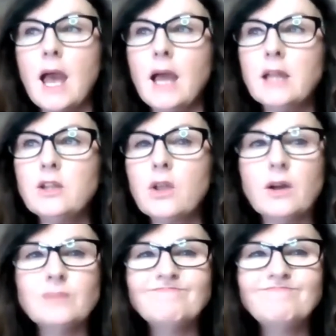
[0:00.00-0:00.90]
And you
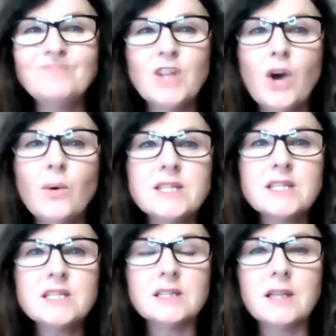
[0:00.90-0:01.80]
go, No, I
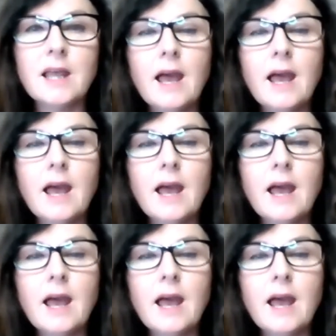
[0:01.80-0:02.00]
didn't."